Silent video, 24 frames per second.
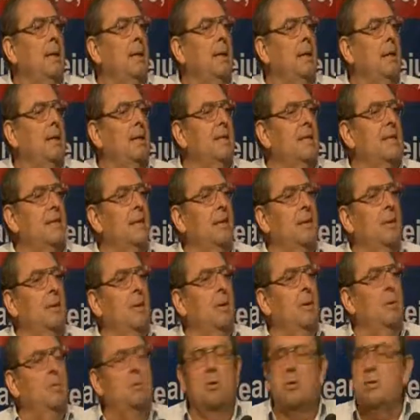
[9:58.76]
uh, uh,
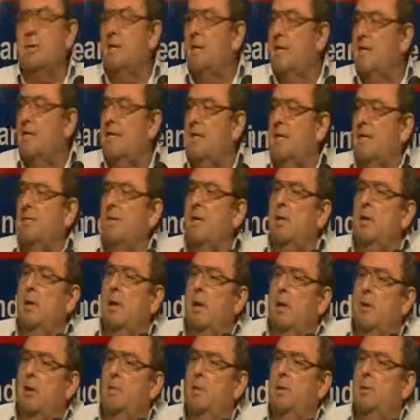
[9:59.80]
almost seven
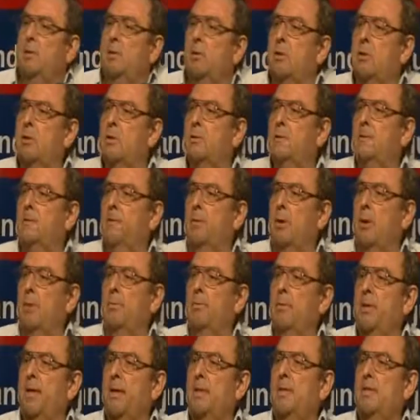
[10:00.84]
kilometers
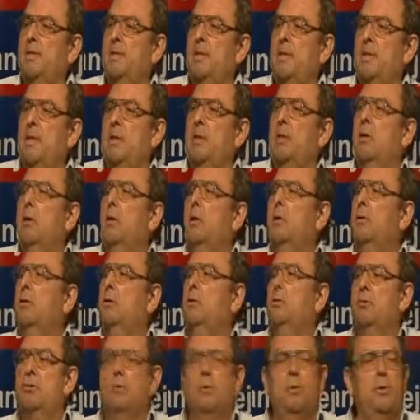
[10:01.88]
from that
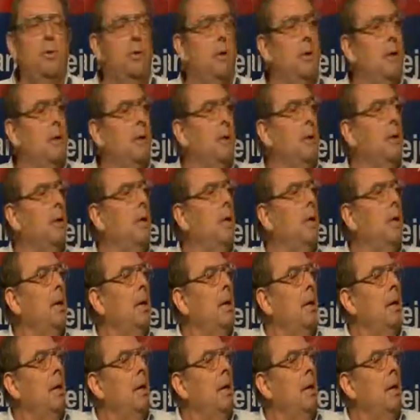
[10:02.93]
synagogue to the,